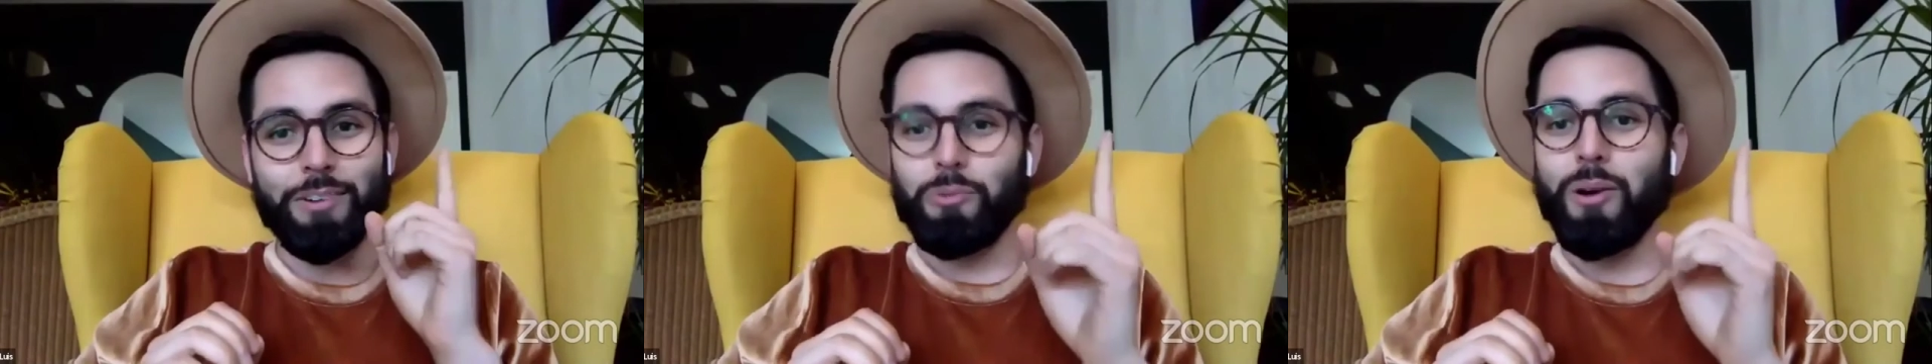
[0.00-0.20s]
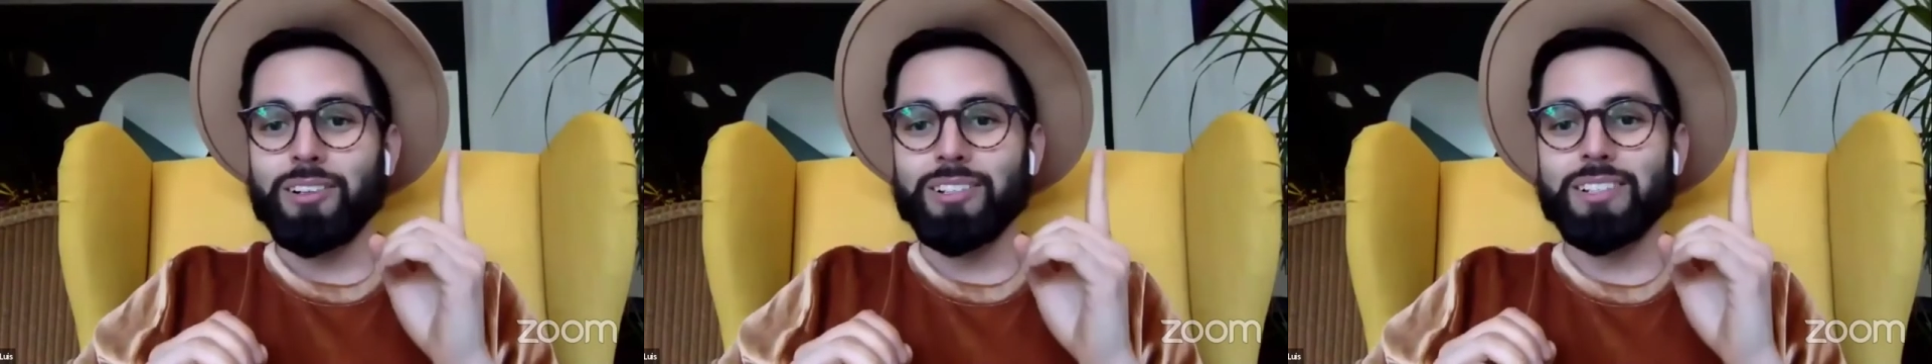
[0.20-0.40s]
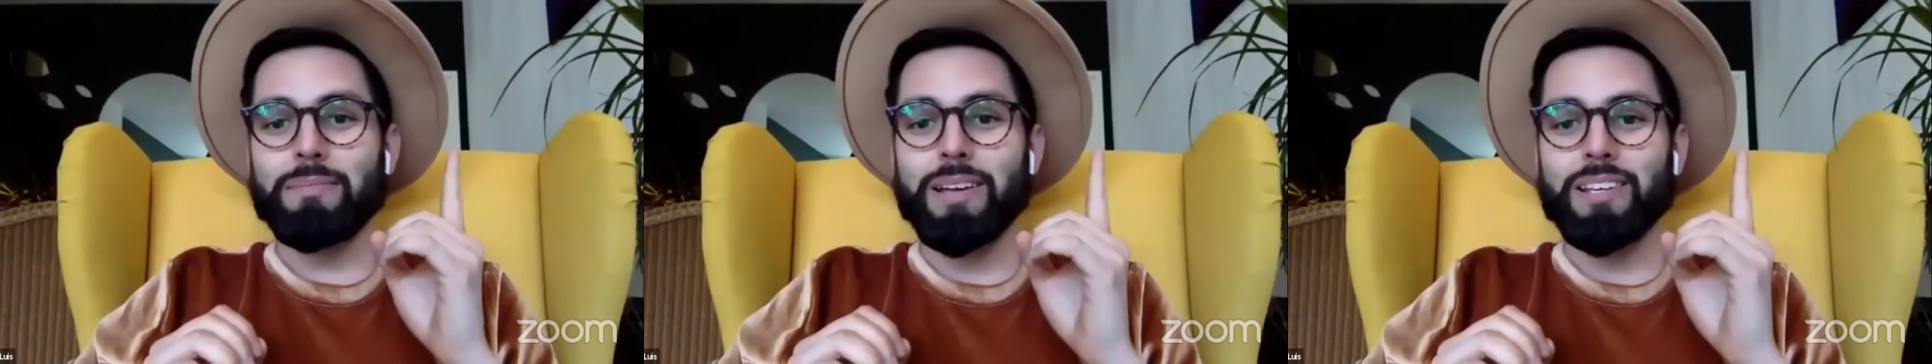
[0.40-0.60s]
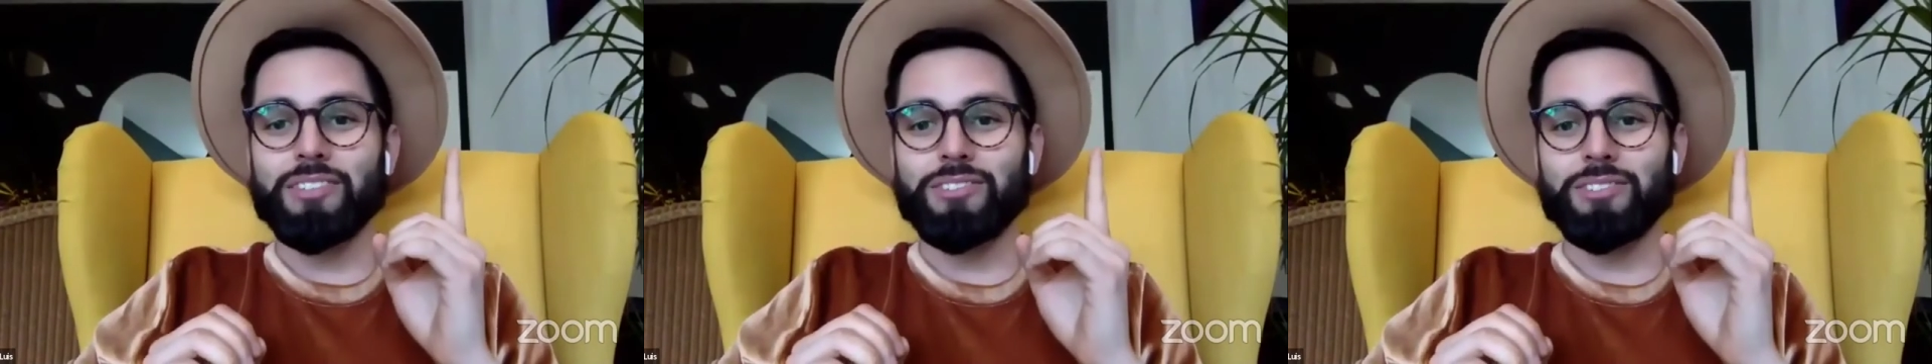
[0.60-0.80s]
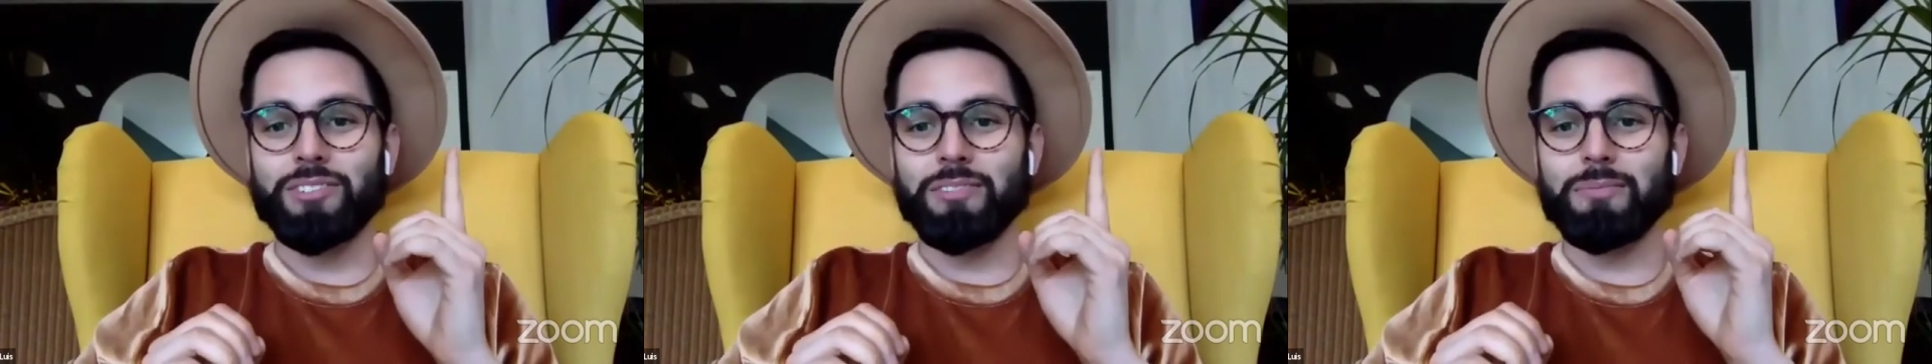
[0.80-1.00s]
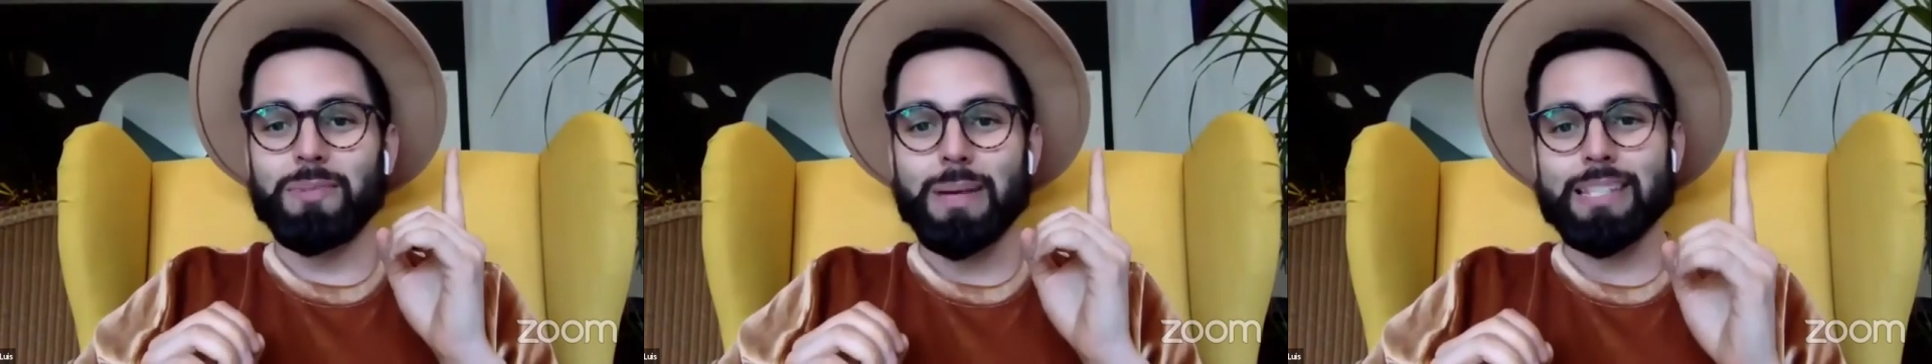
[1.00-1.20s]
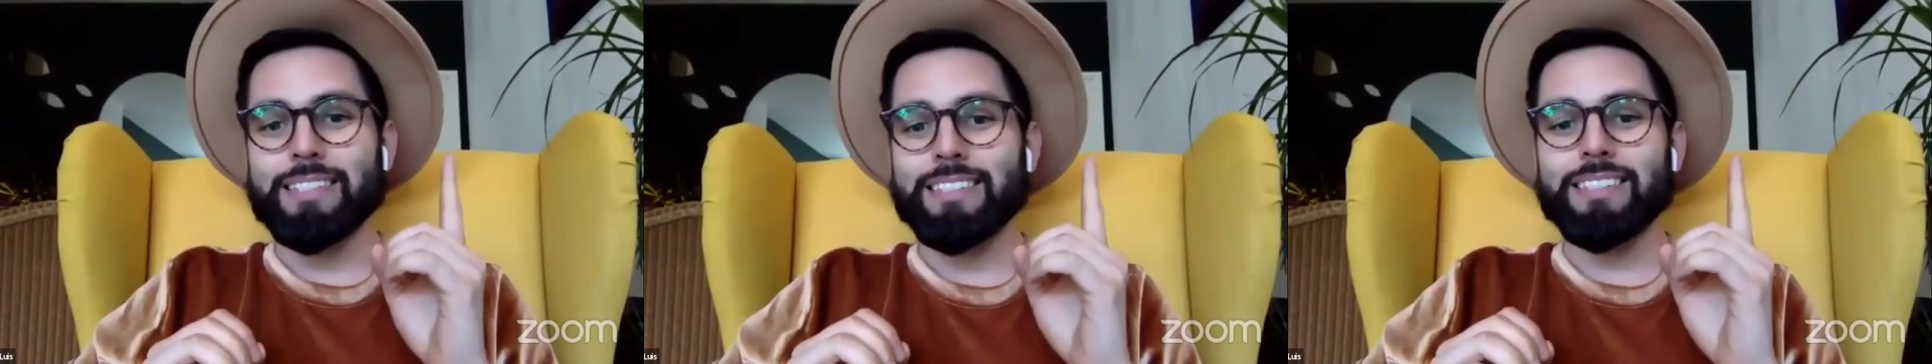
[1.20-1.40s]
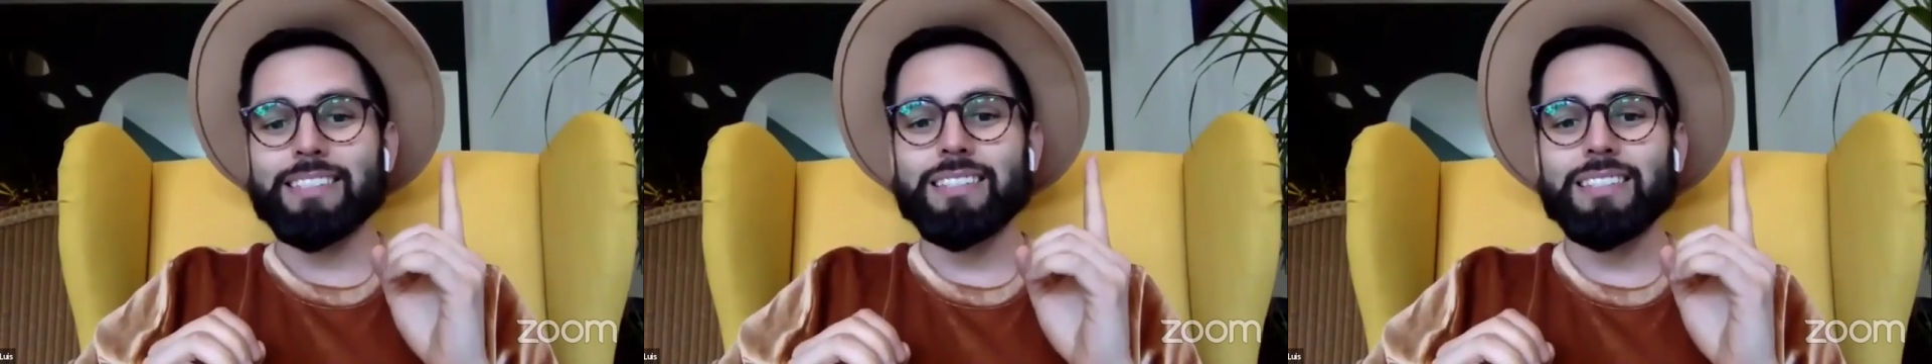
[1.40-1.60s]
one-dimensional
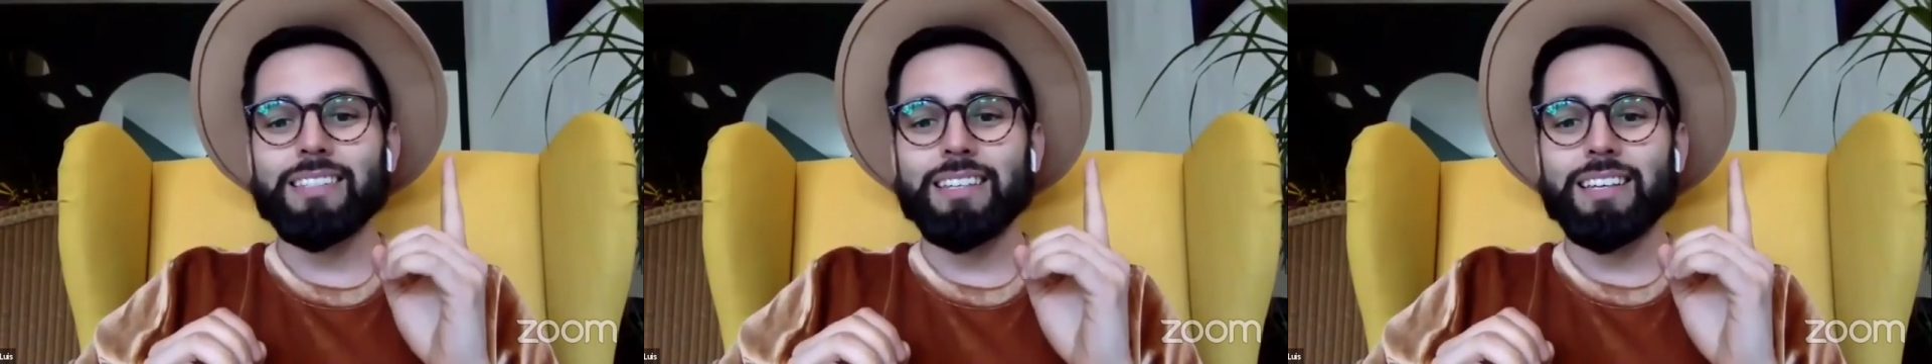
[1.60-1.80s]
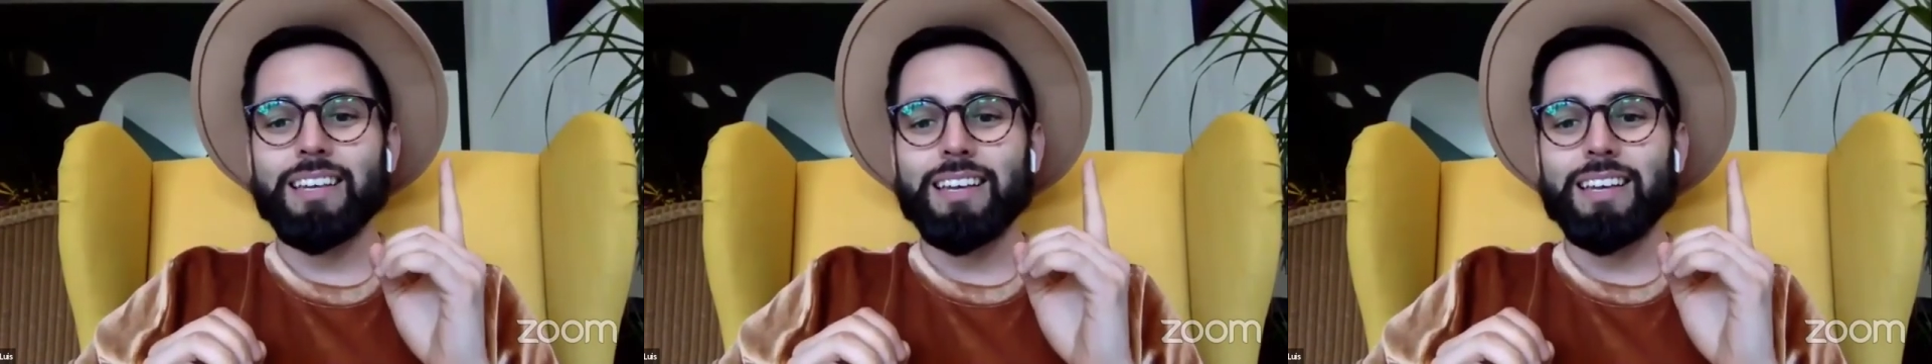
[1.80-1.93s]
basis.